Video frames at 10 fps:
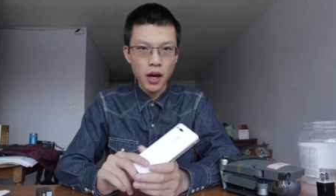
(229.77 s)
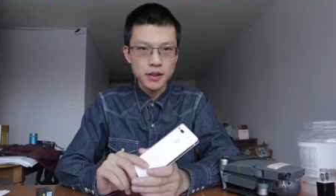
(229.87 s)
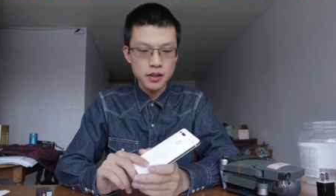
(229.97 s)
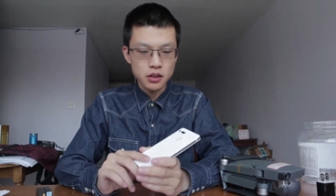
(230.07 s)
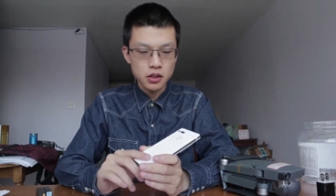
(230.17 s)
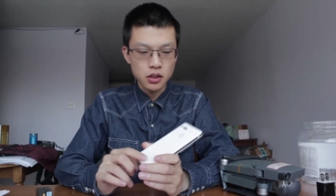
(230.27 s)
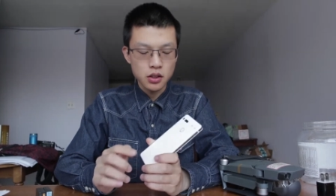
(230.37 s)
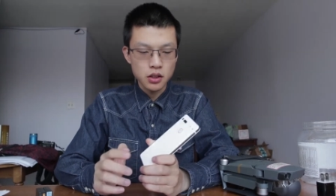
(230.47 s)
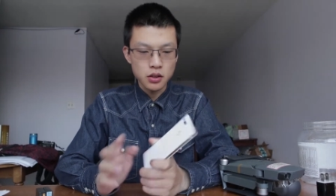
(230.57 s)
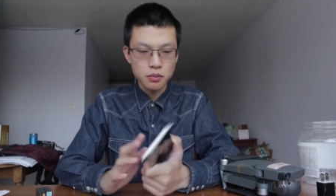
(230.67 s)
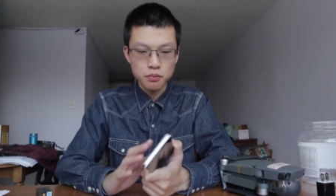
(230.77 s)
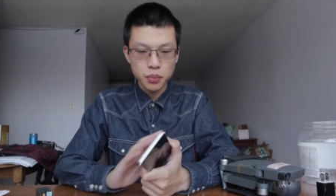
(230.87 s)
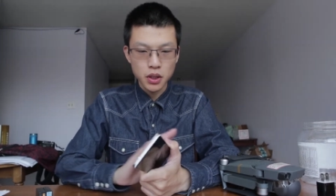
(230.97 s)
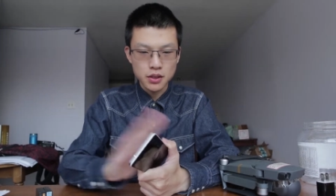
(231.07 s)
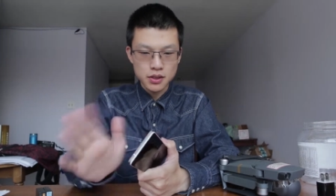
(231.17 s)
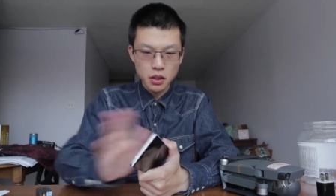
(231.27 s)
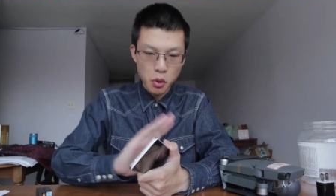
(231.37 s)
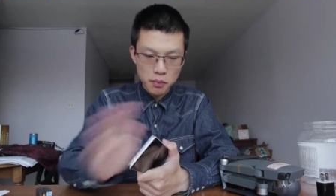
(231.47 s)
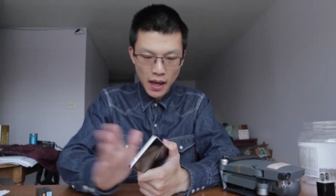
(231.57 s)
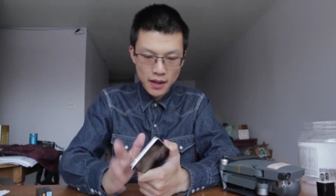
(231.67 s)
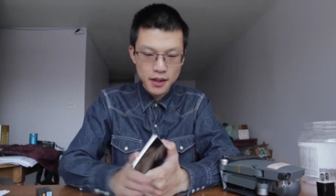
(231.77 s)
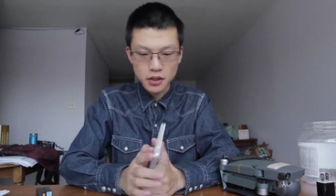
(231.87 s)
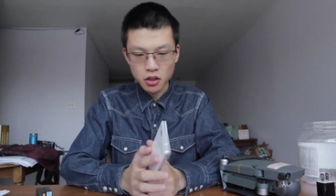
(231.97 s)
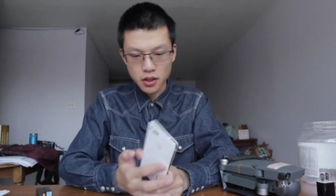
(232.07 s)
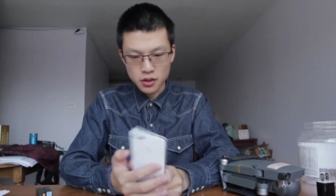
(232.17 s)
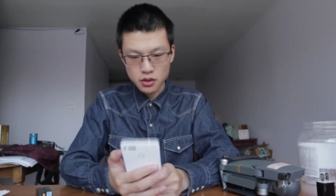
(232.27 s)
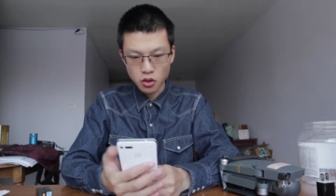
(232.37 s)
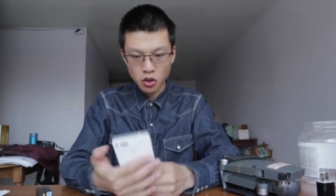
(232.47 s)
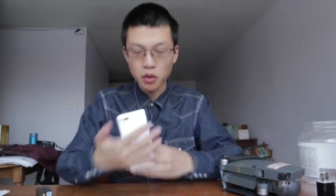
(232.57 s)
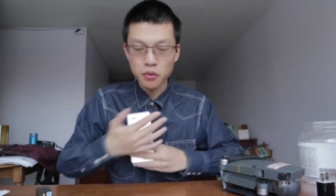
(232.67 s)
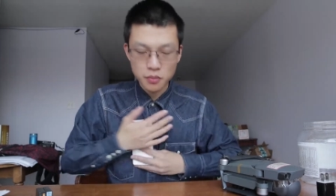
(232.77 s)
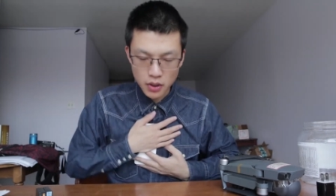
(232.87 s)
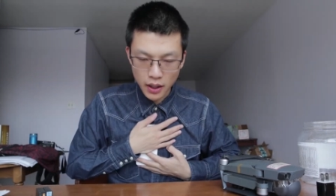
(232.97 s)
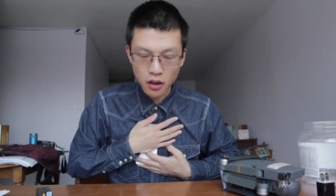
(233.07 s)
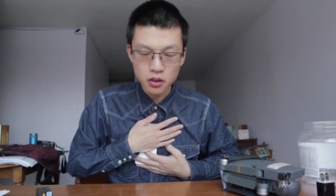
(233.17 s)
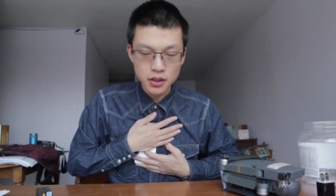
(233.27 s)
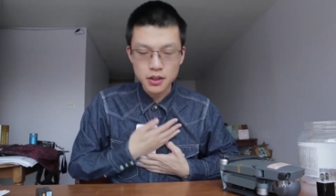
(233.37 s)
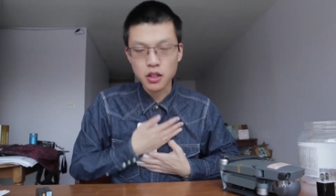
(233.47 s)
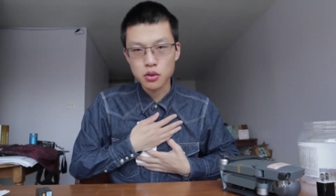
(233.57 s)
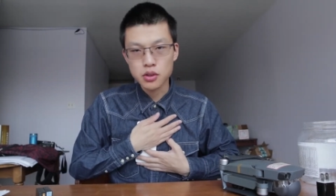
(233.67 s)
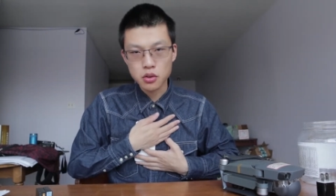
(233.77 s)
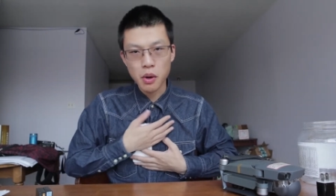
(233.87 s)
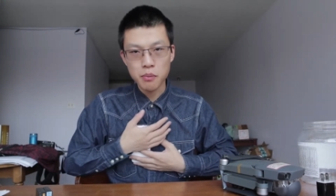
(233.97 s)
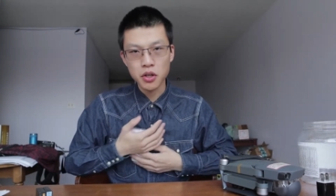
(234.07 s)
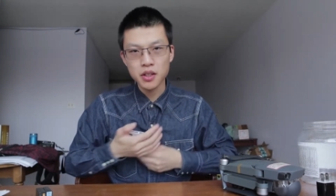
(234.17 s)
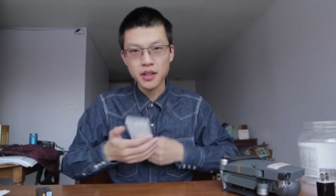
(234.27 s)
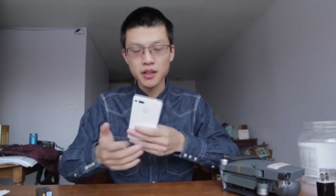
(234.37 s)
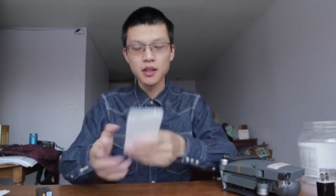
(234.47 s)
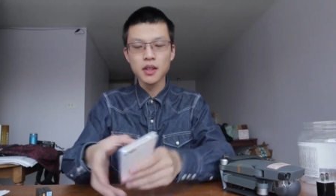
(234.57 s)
I didn't put a thermal blanket on it or held it close to my body.